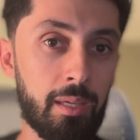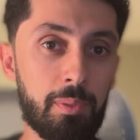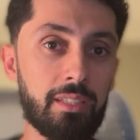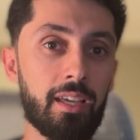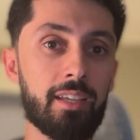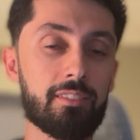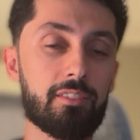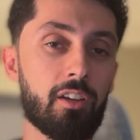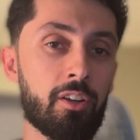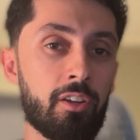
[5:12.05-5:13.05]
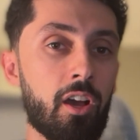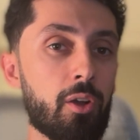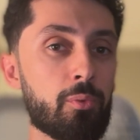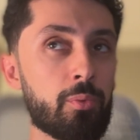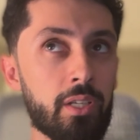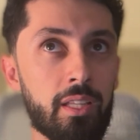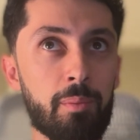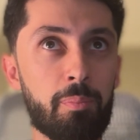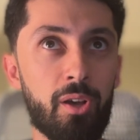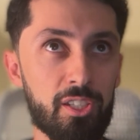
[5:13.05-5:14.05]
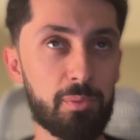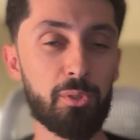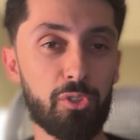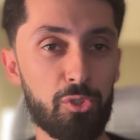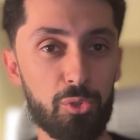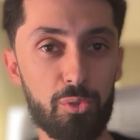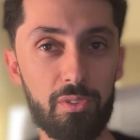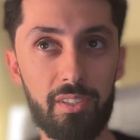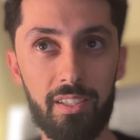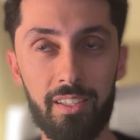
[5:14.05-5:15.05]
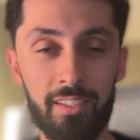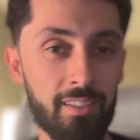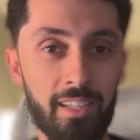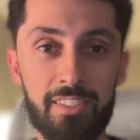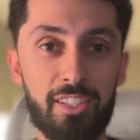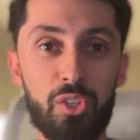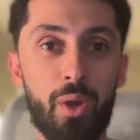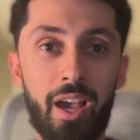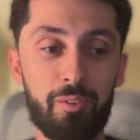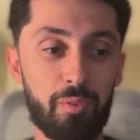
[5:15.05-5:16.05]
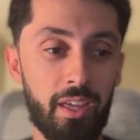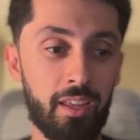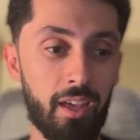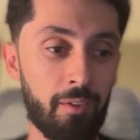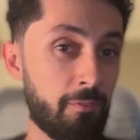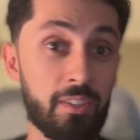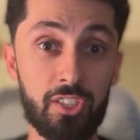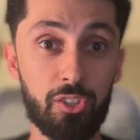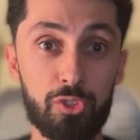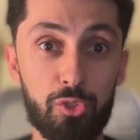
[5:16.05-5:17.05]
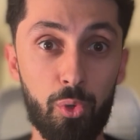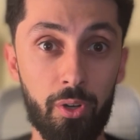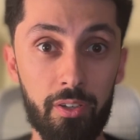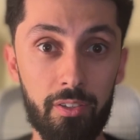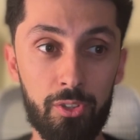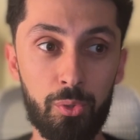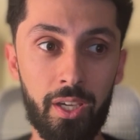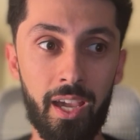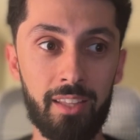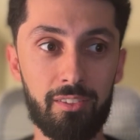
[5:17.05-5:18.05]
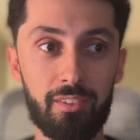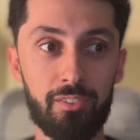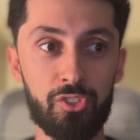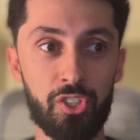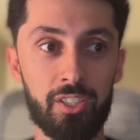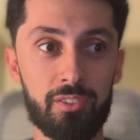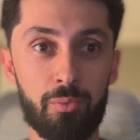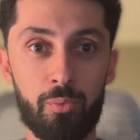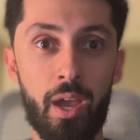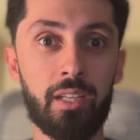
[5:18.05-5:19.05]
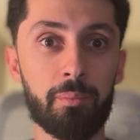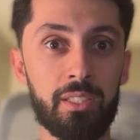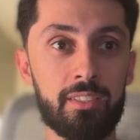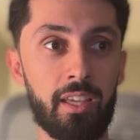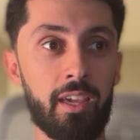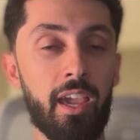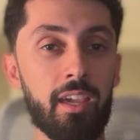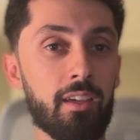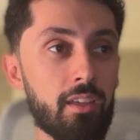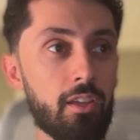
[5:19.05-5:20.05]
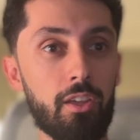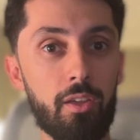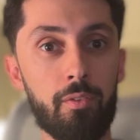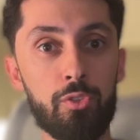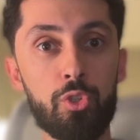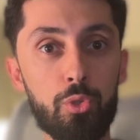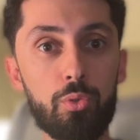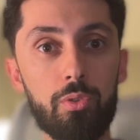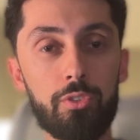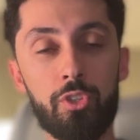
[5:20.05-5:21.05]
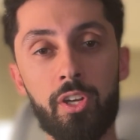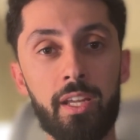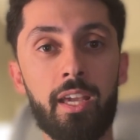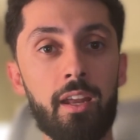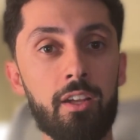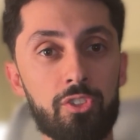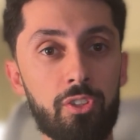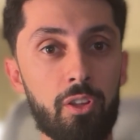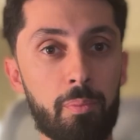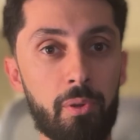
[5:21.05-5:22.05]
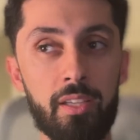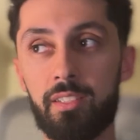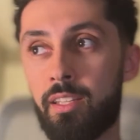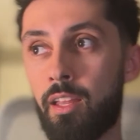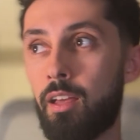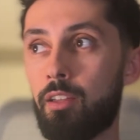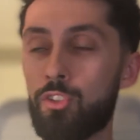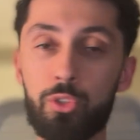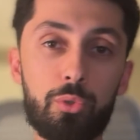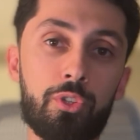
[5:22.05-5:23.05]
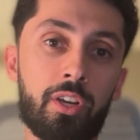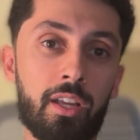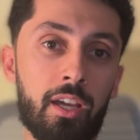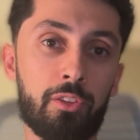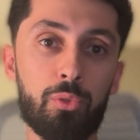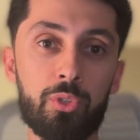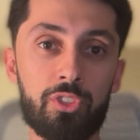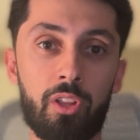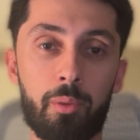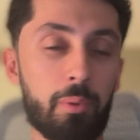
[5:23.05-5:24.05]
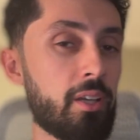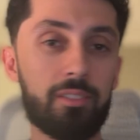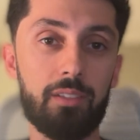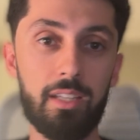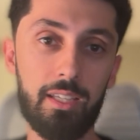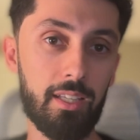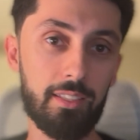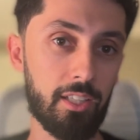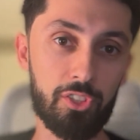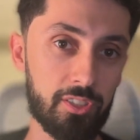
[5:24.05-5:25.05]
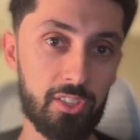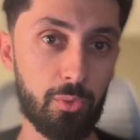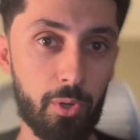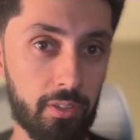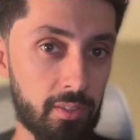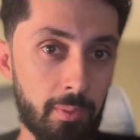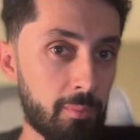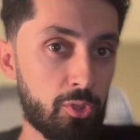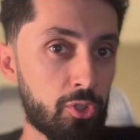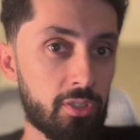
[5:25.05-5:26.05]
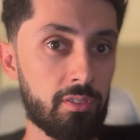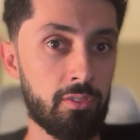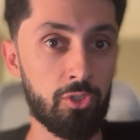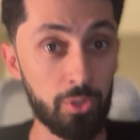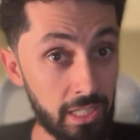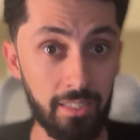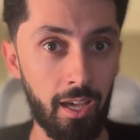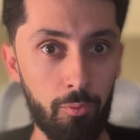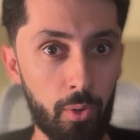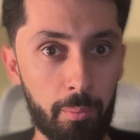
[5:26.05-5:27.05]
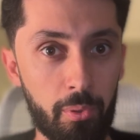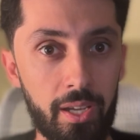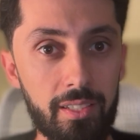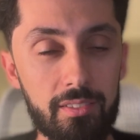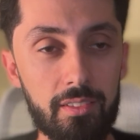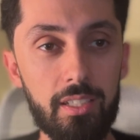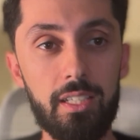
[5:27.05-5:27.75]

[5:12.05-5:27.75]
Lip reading: A/B tests are not really possible to do. Let's say you have a physical store. You can't just randomly say, hey, you're going to get a $100 price and you're going to get a $200 price. That just doesn't work. Sometimes you need to have one price.